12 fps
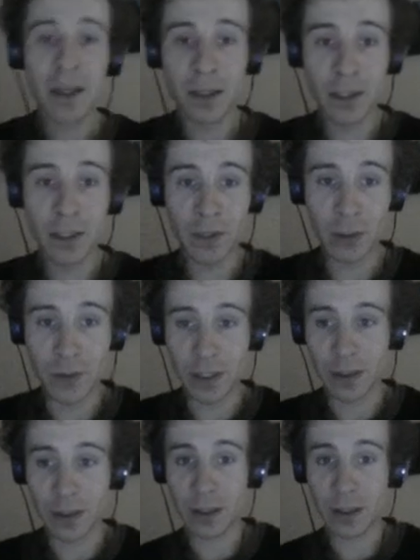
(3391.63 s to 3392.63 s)
leaving New
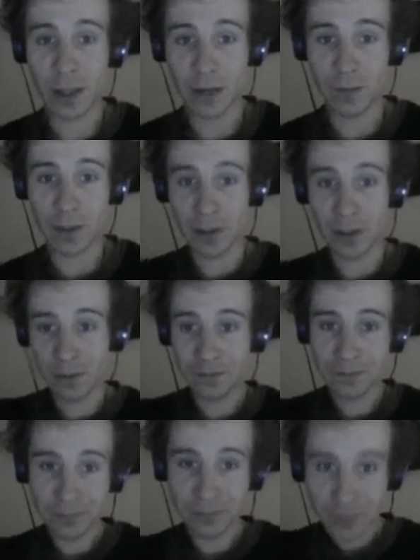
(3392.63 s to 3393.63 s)
Zealand. I've been
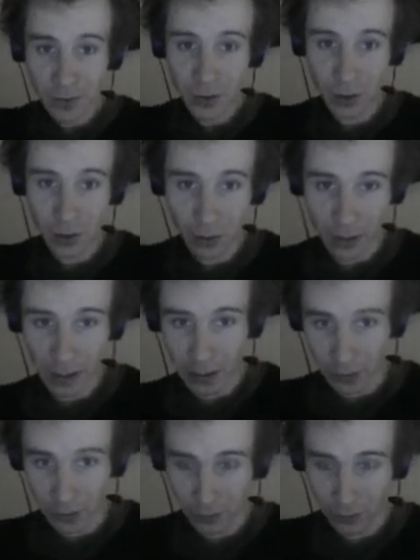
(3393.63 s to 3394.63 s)
so like I
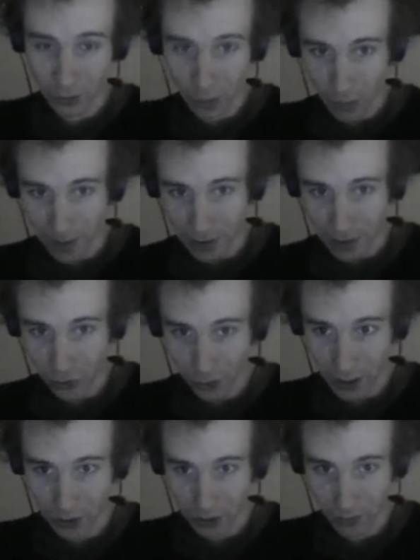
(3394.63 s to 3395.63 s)
don't know if you know my
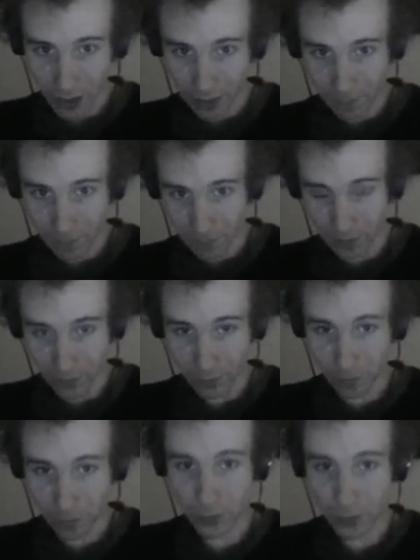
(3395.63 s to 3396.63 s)
situation, right? I've
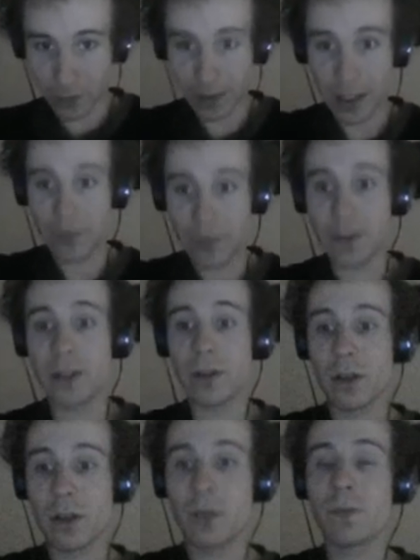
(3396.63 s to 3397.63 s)
lived most of my life in
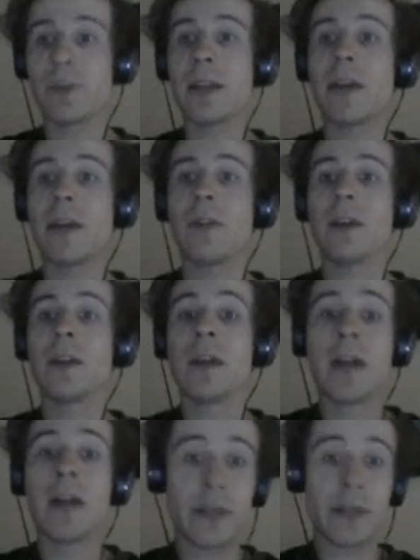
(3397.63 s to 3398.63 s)
Europe. Now I've
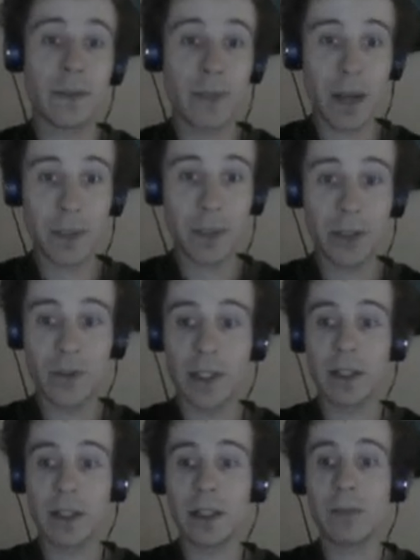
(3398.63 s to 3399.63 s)
got some family in New
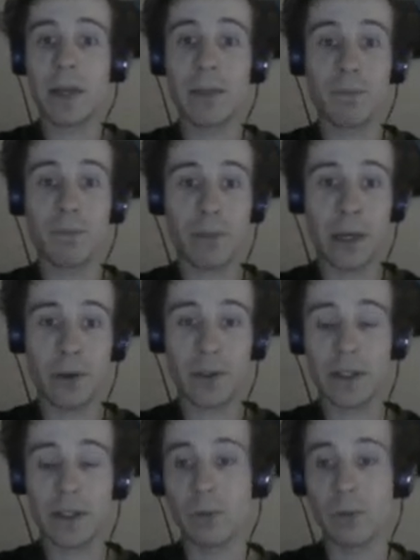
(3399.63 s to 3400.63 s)
Zealand. My
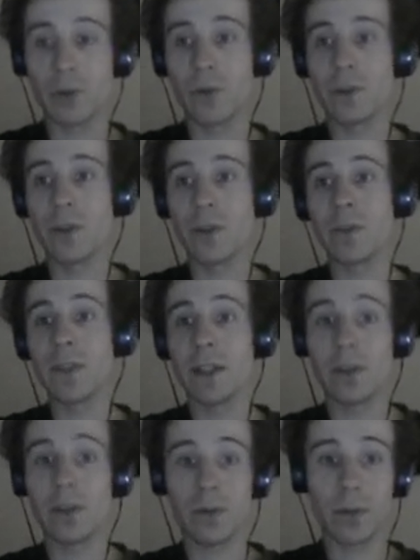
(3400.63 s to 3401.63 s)
parents have moved to New
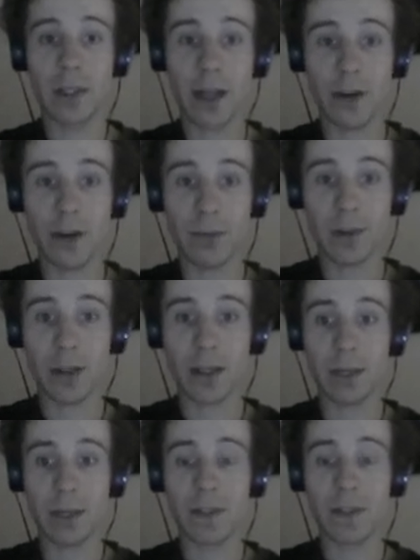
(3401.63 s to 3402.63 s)
Zealand for retirement.
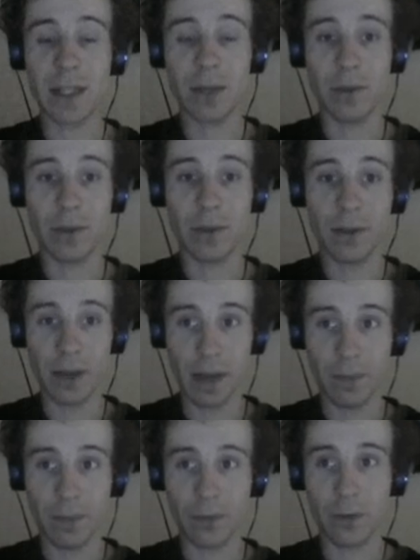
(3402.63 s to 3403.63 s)
I'm just staying with
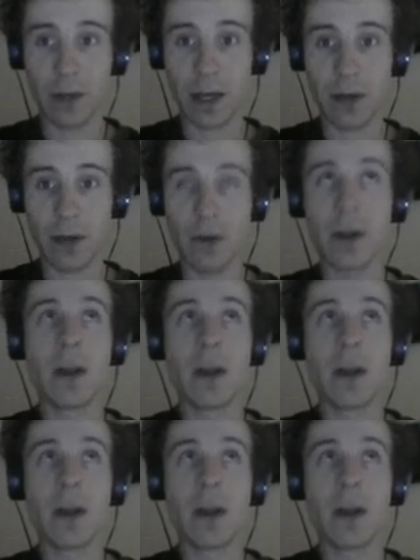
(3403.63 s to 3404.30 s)
them for now,